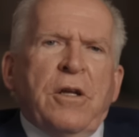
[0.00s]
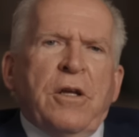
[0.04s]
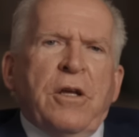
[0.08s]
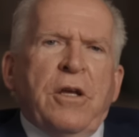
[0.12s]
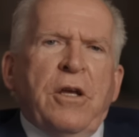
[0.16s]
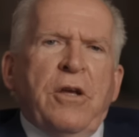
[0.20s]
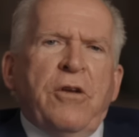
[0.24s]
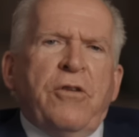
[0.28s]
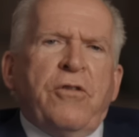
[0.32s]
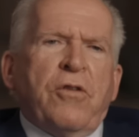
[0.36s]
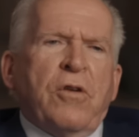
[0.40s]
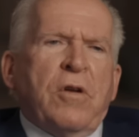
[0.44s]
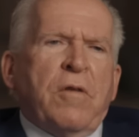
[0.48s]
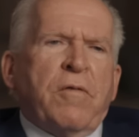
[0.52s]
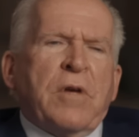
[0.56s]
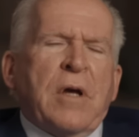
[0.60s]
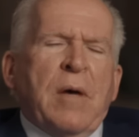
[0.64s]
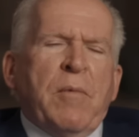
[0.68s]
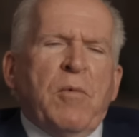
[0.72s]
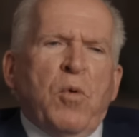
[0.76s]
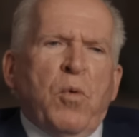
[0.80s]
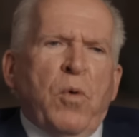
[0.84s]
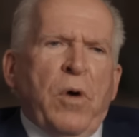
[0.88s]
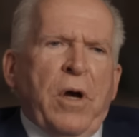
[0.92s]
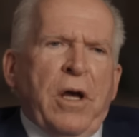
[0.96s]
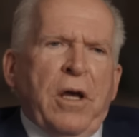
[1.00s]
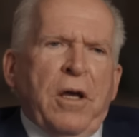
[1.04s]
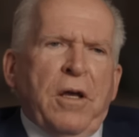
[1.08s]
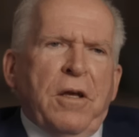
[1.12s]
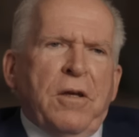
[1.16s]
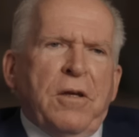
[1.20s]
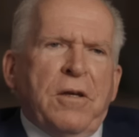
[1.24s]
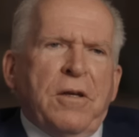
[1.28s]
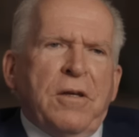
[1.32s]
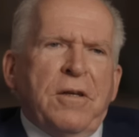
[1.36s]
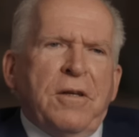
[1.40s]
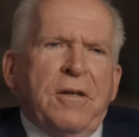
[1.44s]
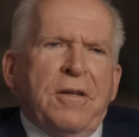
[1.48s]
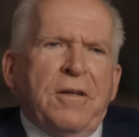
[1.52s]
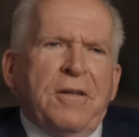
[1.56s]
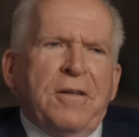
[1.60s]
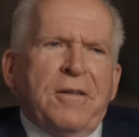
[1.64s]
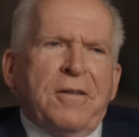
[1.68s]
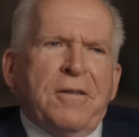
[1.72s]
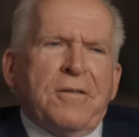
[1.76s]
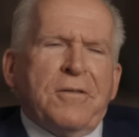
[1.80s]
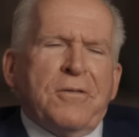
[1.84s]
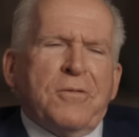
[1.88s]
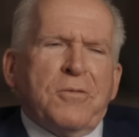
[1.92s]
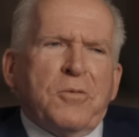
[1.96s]
he should have come away
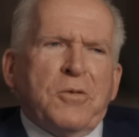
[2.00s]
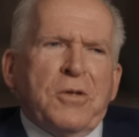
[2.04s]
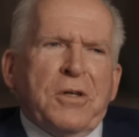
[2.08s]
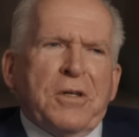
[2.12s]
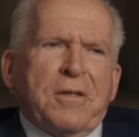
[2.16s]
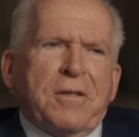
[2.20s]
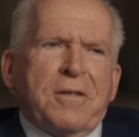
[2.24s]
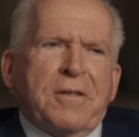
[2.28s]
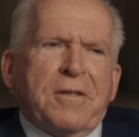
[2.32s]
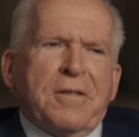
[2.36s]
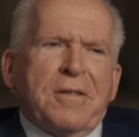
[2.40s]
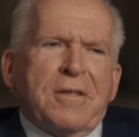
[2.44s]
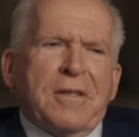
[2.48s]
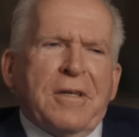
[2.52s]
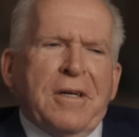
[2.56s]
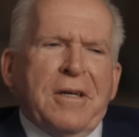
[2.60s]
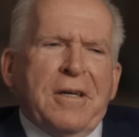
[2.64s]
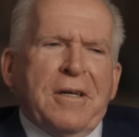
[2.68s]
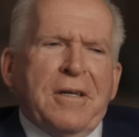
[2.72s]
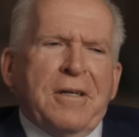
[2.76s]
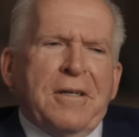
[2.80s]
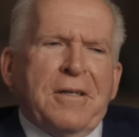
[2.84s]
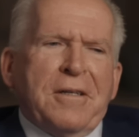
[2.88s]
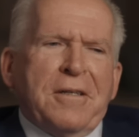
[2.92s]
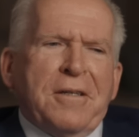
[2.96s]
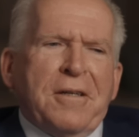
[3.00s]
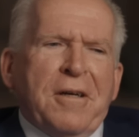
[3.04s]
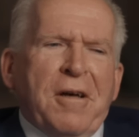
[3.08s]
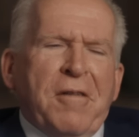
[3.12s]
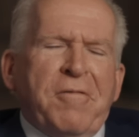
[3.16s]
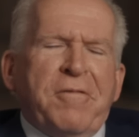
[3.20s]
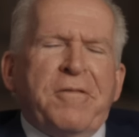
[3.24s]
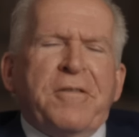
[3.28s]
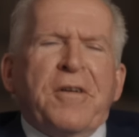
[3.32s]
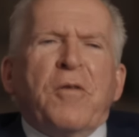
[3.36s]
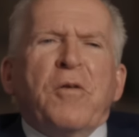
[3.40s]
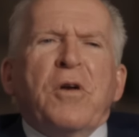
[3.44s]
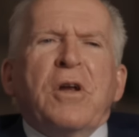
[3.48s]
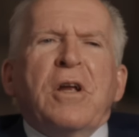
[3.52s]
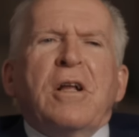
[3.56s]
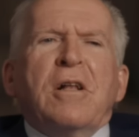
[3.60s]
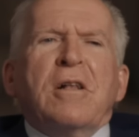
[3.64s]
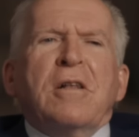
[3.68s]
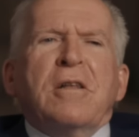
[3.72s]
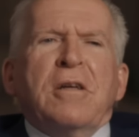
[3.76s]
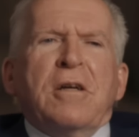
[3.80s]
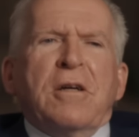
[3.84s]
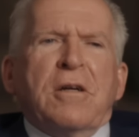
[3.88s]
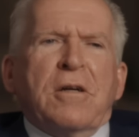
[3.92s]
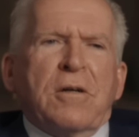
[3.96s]
with a very
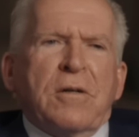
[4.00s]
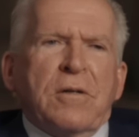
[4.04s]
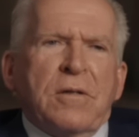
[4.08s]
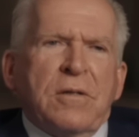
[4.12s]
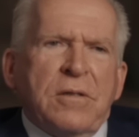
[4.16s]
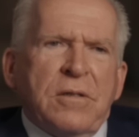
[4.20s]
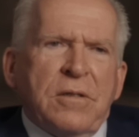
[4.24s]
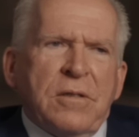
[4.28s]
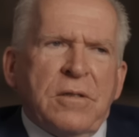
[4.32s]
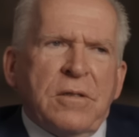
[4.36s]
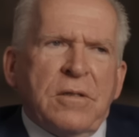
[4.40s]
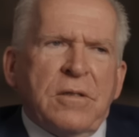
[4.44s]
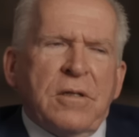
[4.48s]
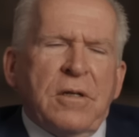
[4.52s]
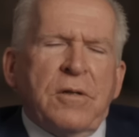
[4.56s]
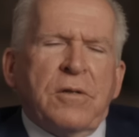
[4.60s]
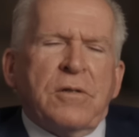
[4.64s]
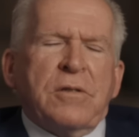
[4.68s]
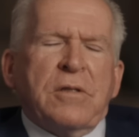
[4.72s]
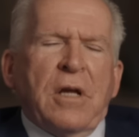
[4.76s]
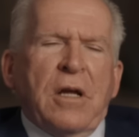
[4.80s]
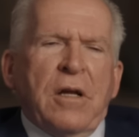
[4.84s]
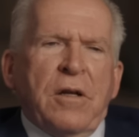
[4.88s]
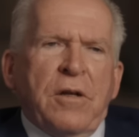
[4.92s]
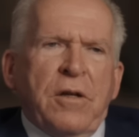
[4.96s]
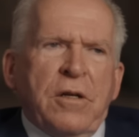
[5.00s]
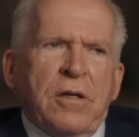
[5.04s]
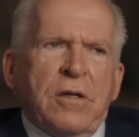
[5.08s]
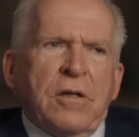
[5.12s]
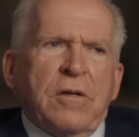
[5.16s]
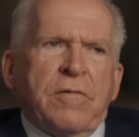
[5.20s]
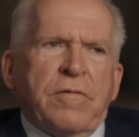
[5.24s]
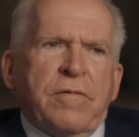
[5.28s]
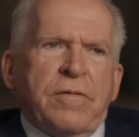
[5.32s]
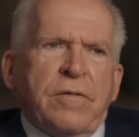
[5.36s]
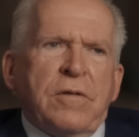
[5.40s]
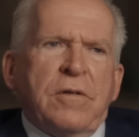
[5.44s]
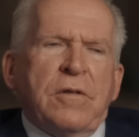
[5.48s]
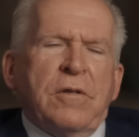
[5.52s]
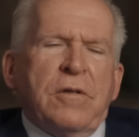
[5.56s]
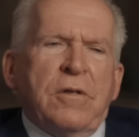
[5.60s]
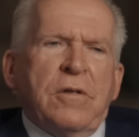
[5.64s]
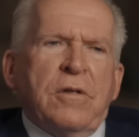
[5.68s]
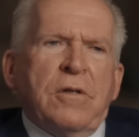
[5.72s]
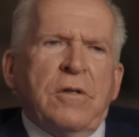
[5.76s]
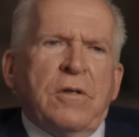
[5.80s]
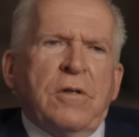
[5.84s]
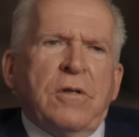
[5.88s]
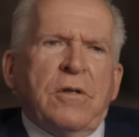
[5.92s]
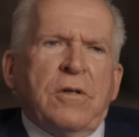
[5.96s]
clear understanding of
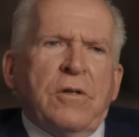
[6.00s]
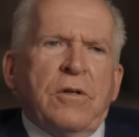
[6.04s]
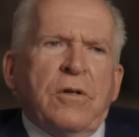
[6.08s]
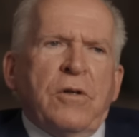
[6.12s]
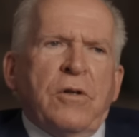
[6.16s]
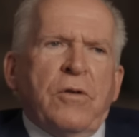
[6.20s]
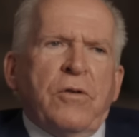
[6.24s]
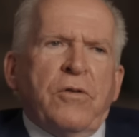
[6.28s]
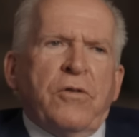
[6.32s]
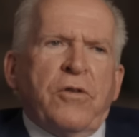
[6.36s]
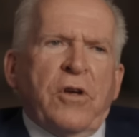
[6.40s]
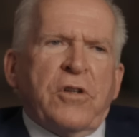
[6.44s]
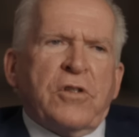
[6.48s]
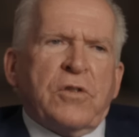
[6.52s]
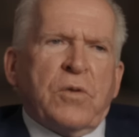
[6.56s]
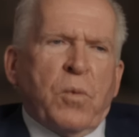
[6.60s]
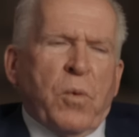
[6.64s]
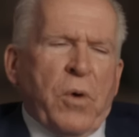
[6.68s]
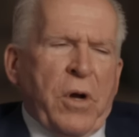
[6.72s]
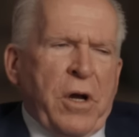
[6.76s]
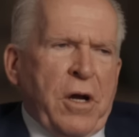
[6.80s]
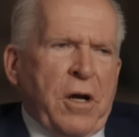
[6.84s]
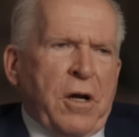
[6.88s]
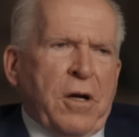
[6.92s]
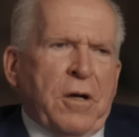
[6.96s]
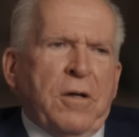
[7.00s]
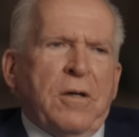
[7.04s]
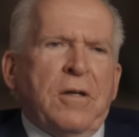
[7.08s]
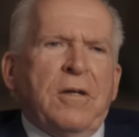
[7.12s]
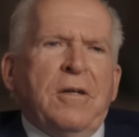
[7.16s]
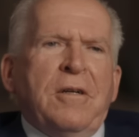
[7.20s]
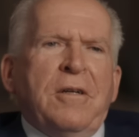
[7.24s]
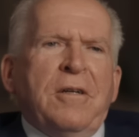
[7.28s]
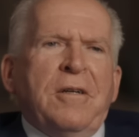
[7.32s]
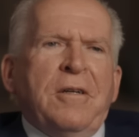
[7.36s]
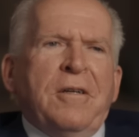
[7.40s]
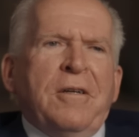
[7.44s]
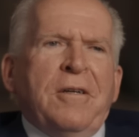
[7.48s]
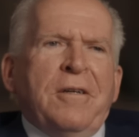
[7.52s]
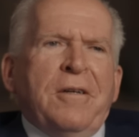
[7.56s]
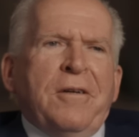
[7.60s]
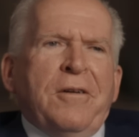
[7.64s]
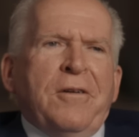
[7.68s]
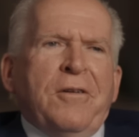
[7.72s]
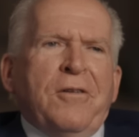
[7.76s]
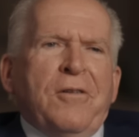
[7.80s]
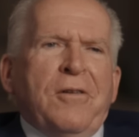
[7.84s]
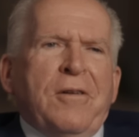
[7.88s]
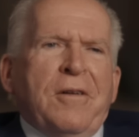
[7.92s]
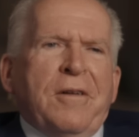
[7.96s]
just where
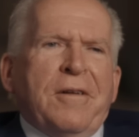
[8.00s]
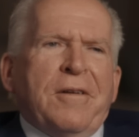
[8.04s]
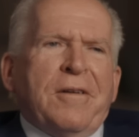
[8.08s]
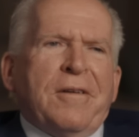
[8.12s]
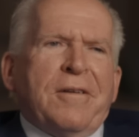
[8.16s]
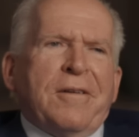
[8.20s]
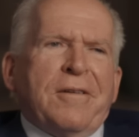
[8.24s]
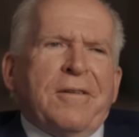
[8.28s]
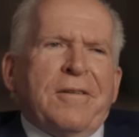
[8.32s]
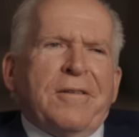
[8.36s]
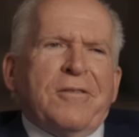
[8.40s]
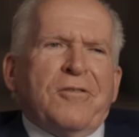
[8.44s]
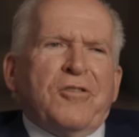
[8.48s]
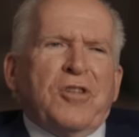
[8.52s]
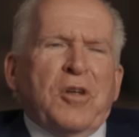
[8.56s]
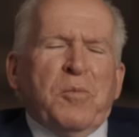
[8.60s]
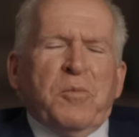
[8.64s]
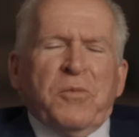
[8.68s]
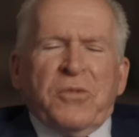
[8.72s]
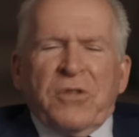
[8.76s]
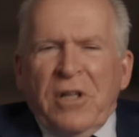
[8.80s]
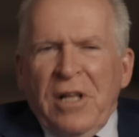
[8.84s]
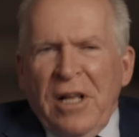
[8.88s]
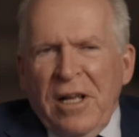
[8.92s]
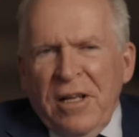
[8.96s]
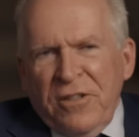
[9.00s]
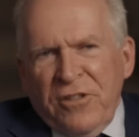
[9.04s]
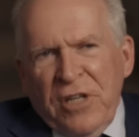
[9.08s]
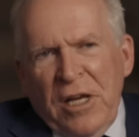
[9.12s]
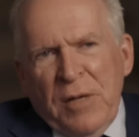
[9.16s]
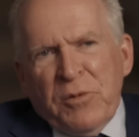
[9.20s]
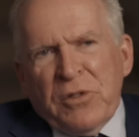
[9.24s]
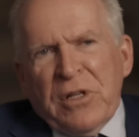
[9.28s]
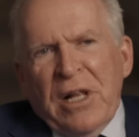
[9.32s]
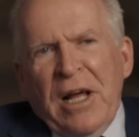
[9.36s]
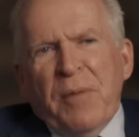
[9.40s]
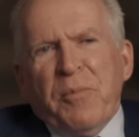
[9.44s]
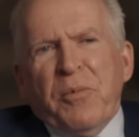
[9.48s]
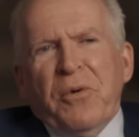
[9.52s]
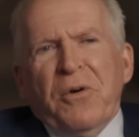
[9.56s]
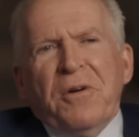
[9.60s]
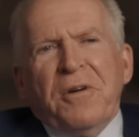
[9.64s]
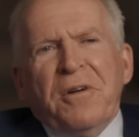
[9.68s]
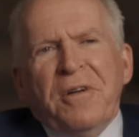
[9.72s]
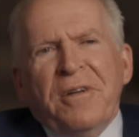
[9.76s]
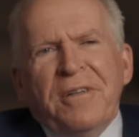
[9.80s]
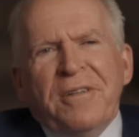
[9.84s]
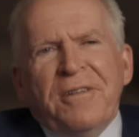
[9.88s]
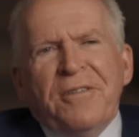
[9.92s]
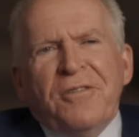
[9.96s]
James Clapper,
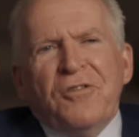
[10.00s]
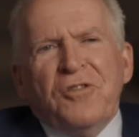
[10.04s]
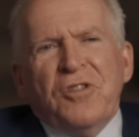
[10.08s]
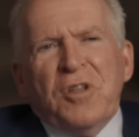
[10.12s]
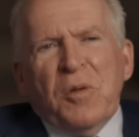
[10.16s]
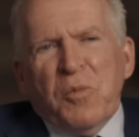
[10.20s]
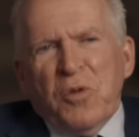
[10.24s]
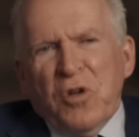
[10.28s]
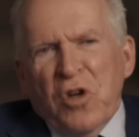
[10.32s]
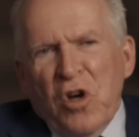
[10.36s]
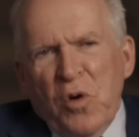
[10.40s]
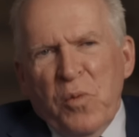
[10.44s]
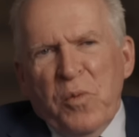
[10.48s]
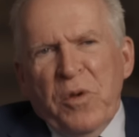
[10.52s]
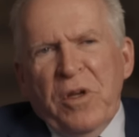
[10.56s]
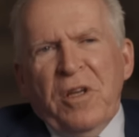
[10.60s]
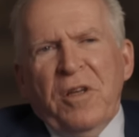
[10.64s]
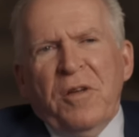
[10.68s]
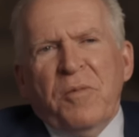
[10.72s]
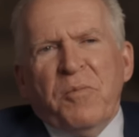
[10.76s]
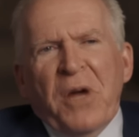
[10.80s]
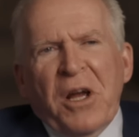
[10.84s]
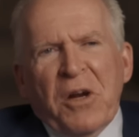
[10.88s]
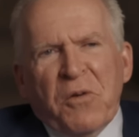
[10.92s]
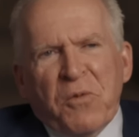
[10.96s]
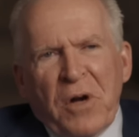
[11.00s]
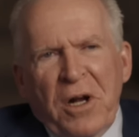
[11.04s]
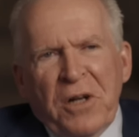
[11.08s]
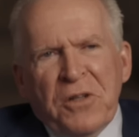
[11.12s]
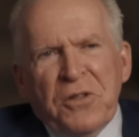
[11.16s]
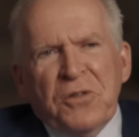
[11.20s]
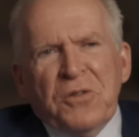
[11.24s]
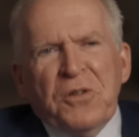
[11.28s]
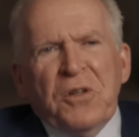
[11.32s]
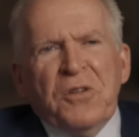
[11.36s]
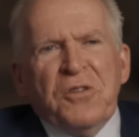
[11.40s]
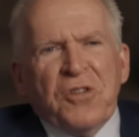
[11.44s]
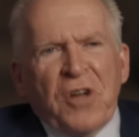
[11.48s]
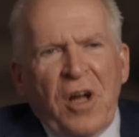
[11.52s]
Jim Comey, Mike Rogers, and